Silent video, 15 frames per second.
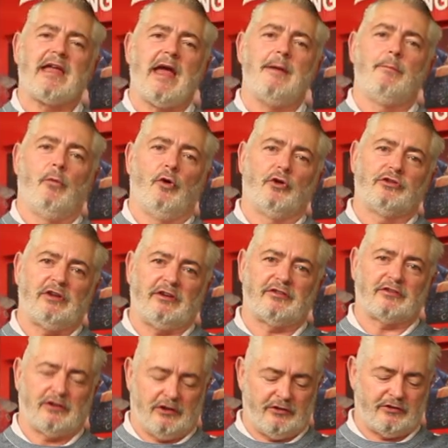get more
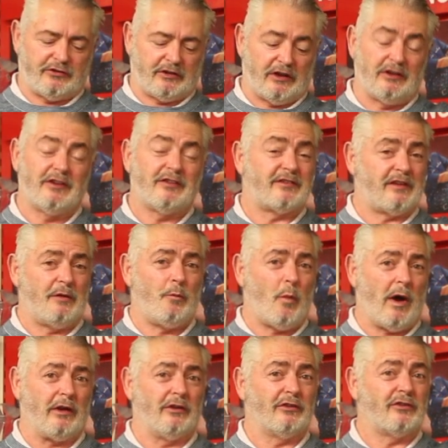distance than the Sim
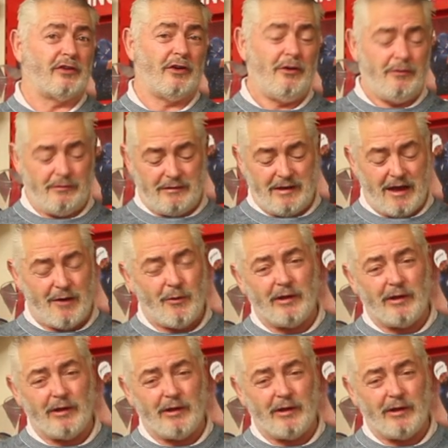1 and 2? No,